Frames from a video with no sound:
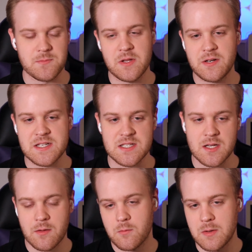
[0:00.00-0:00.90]
disabilities,
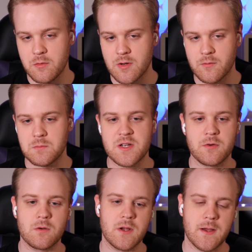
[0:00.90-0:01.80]
and other people who come from
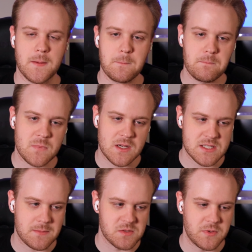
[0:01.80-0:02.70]
different um,
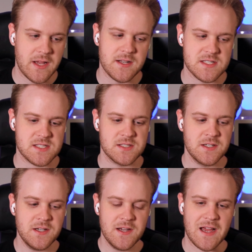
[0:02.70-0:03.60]
types of blindness.
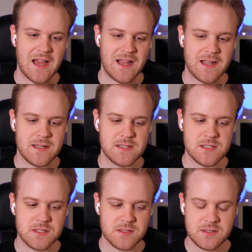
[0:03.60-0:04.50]

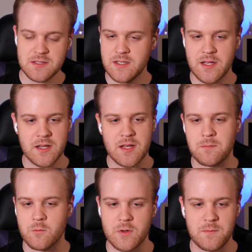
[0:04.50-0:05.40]
And
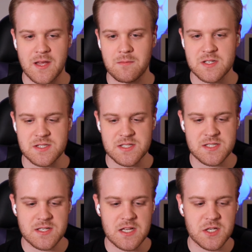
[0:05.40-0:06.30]
it really became this
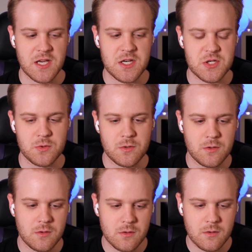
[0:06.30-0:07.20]
this
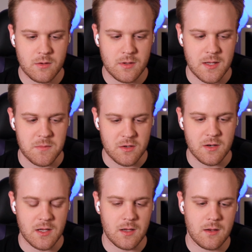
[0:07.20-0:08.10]
educational
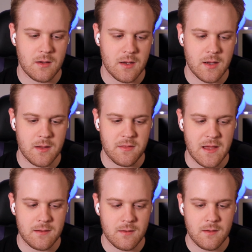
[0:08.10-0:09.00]
community uh,
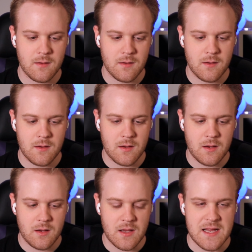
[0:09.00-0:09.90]
that
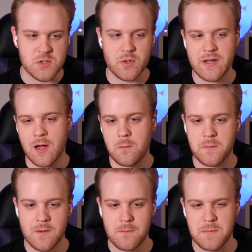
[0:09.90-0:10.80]
has really
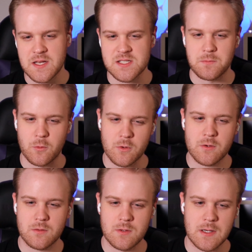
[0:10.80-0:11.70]
helped be a
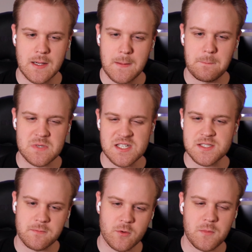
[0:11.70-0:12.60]
support um,
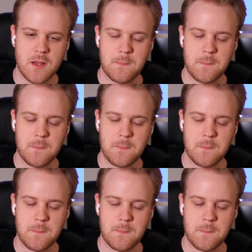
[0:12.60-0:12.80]
system for